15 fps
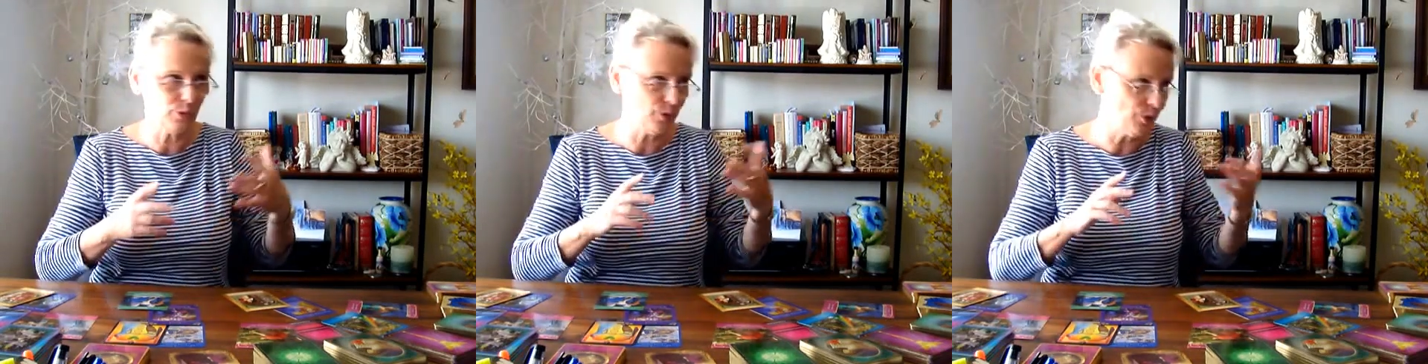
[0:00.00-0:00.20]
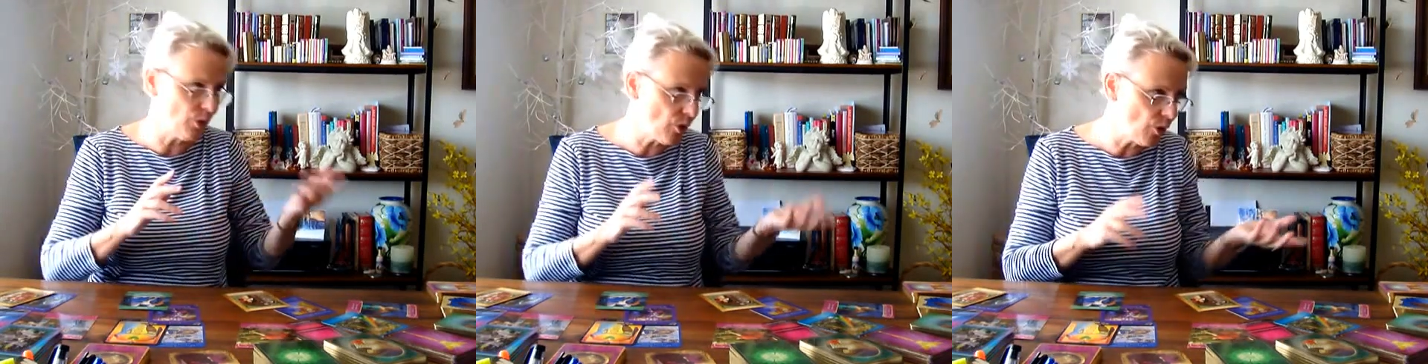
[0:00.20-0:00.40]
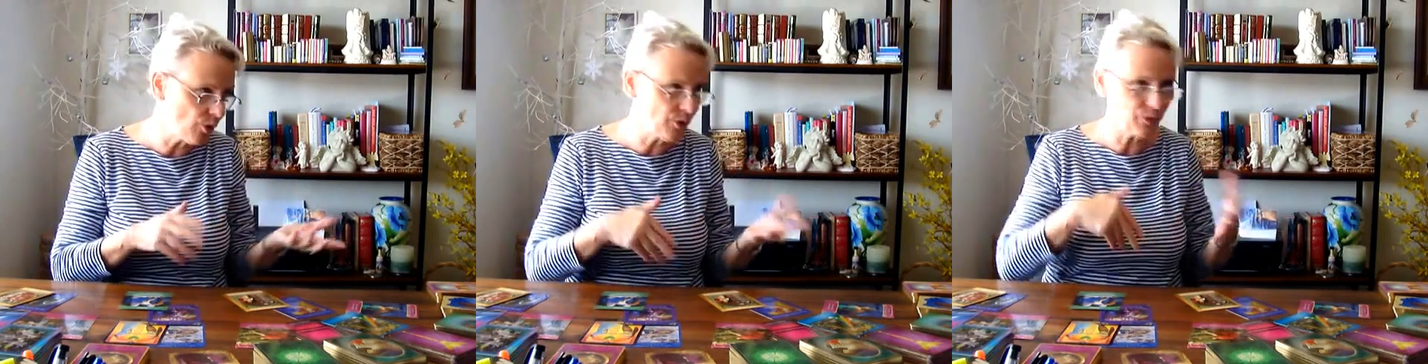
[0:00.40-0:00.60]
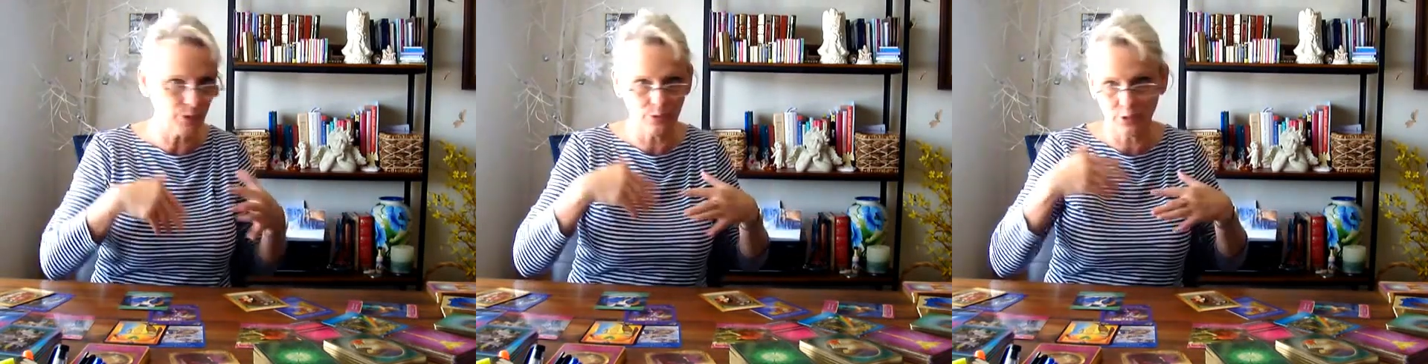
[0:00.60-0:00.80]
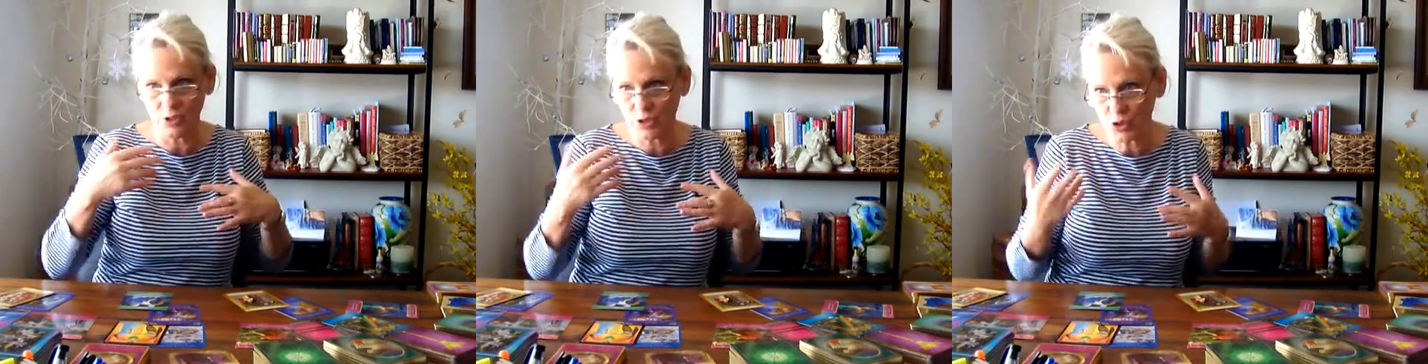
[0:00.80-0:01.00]
don't know, if
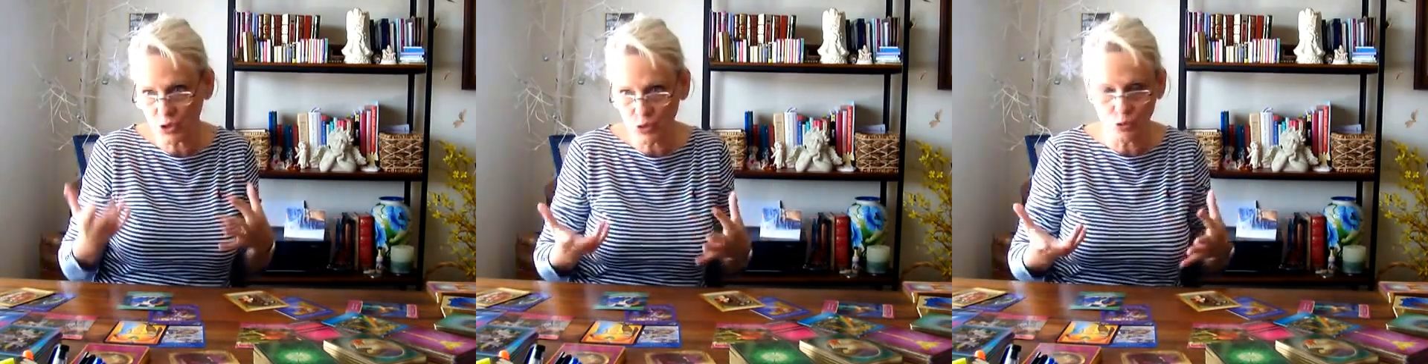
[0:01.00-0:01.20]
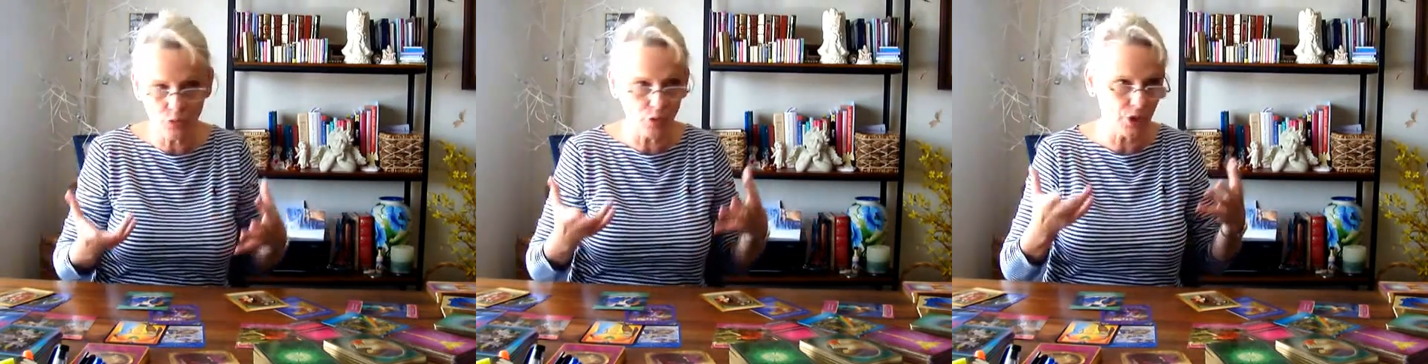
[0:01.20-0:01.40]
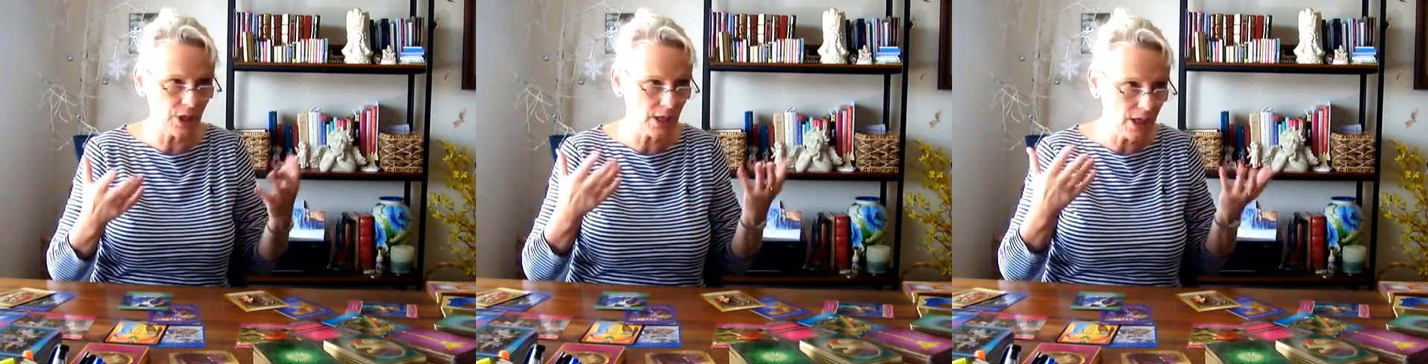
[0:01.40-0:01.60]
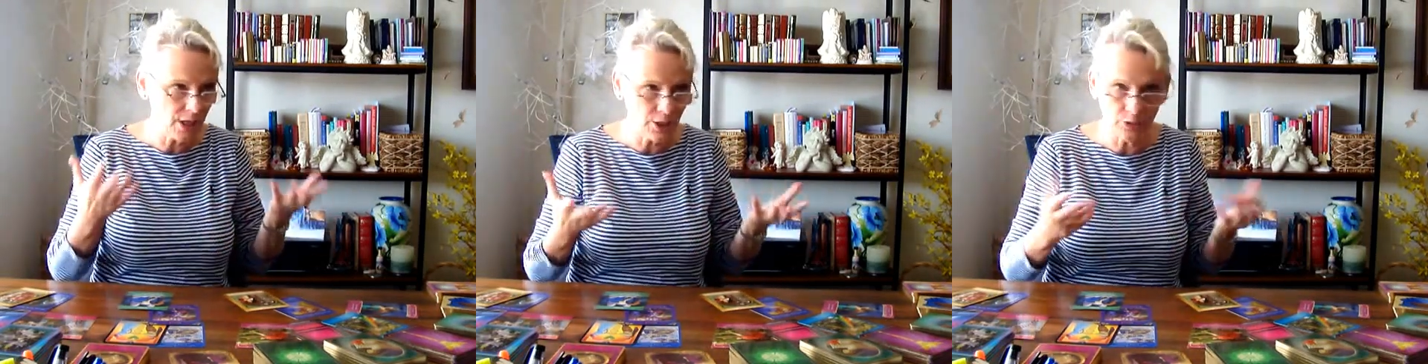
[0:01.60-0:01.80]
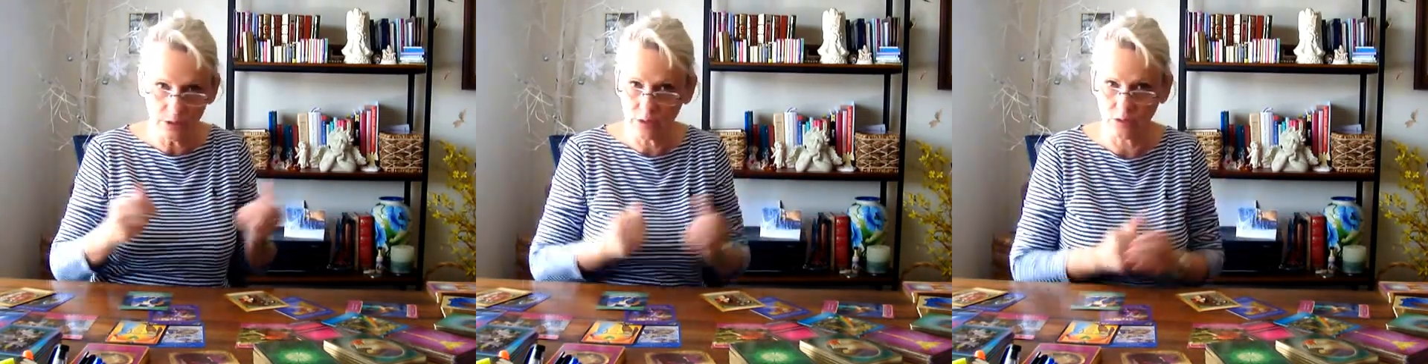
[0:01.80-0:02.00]
you're not sure,
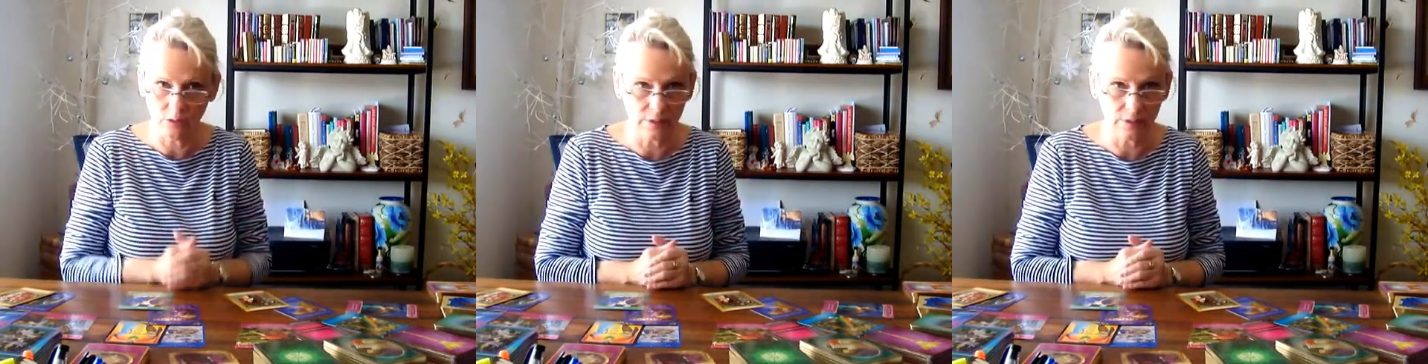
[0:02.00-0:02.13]
you're not